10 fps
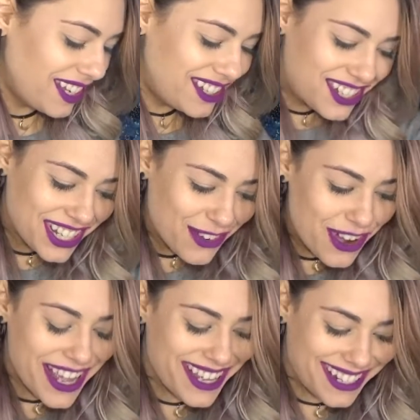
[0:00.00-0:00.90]
And she's like,
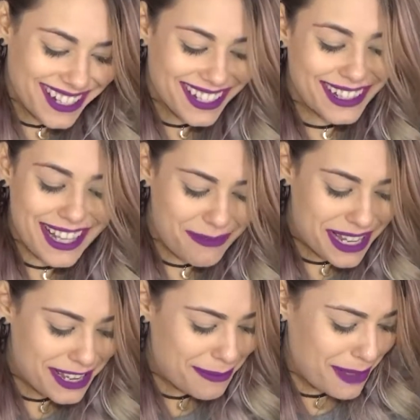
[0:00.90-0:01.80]
wait, let
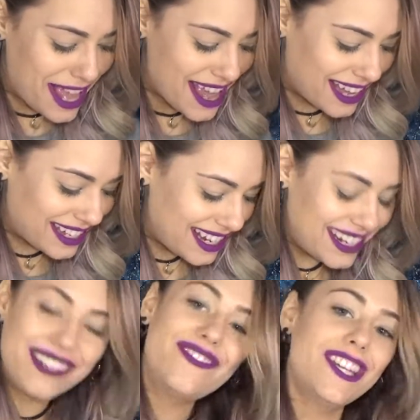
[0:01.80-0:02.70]
me come back. I
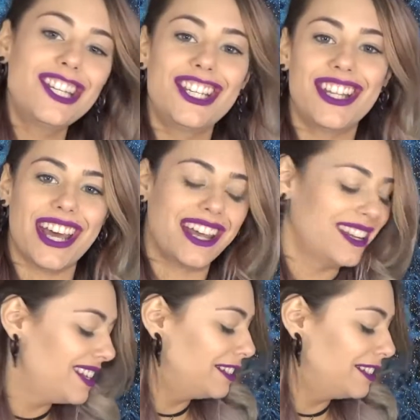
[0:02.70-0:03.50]
didn't finish that.